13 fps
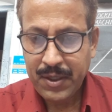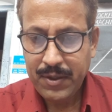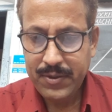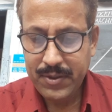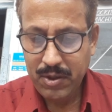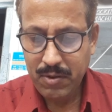
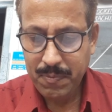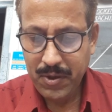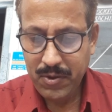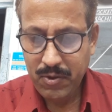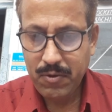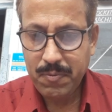
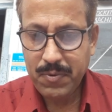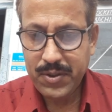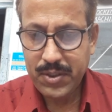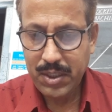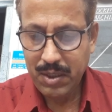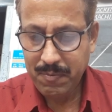
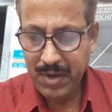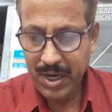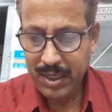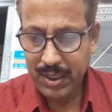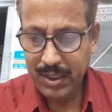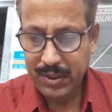0.2% of
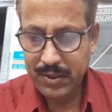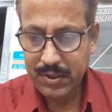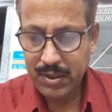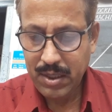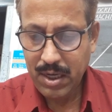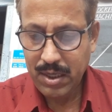manganese,
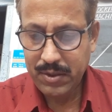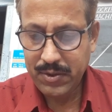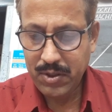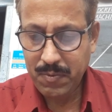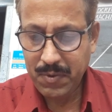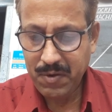and
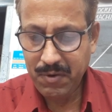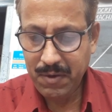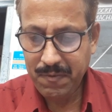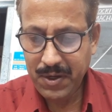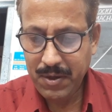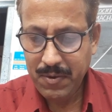
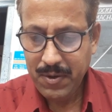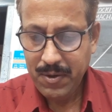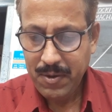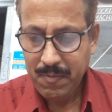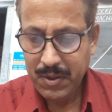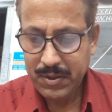
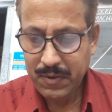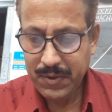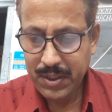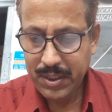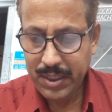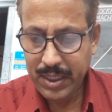0.15%
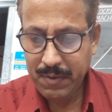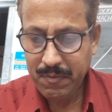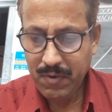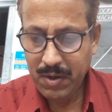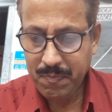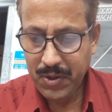titanium,
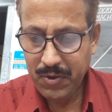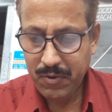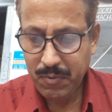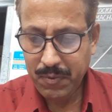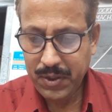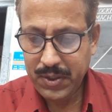
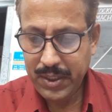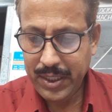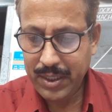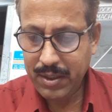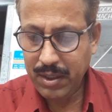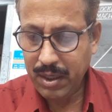1.2%
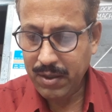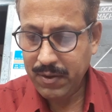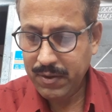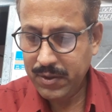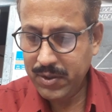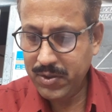nickel.
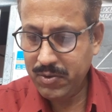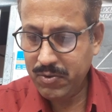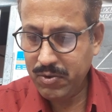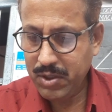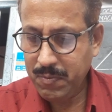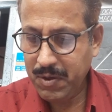This is
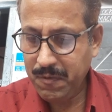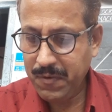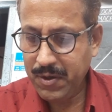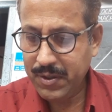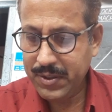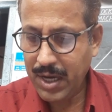suitable
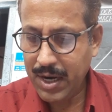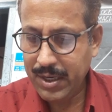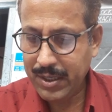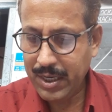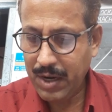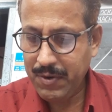for sand
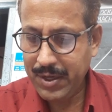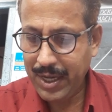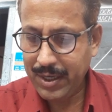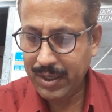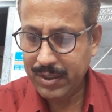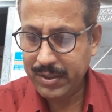and gravity
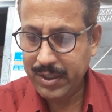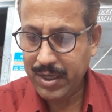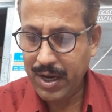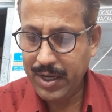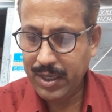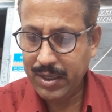die casting,
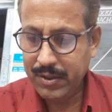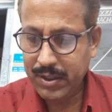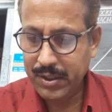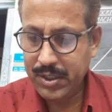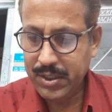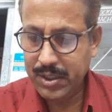high
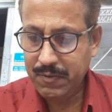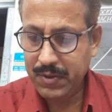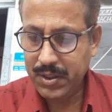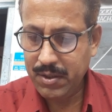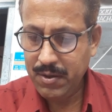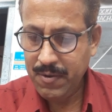rigidity
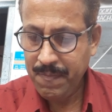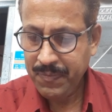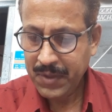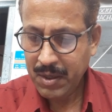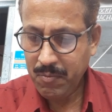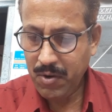with
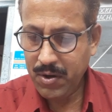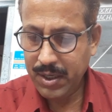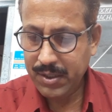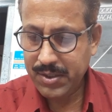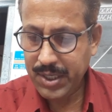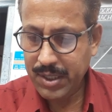
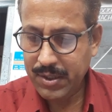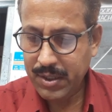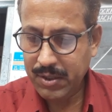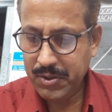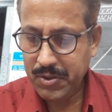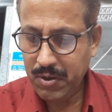moderate strength
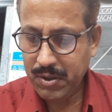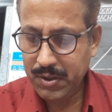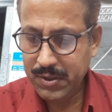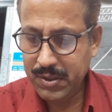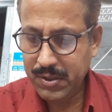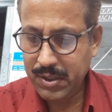and shock
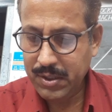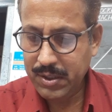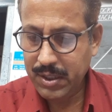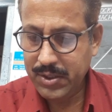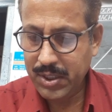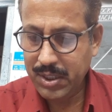resistance,
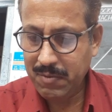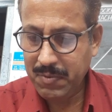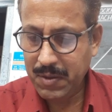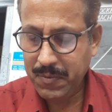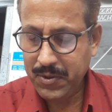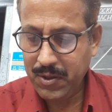a general
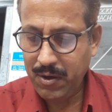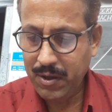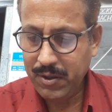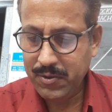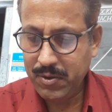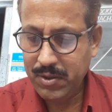purpose alloy.
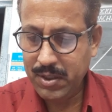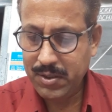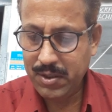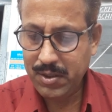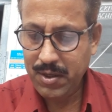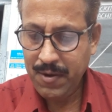So this
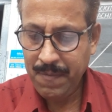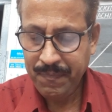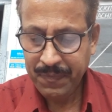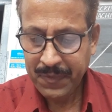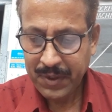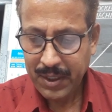is
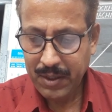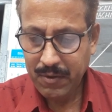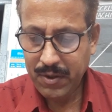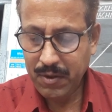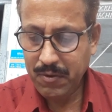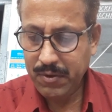
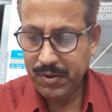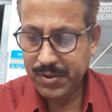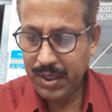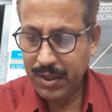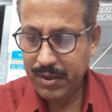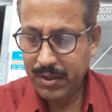gives a good
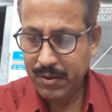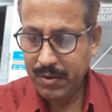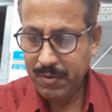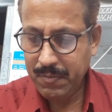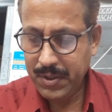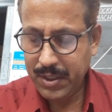strength
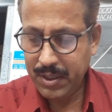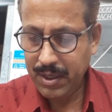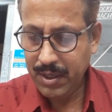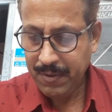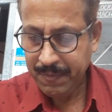material.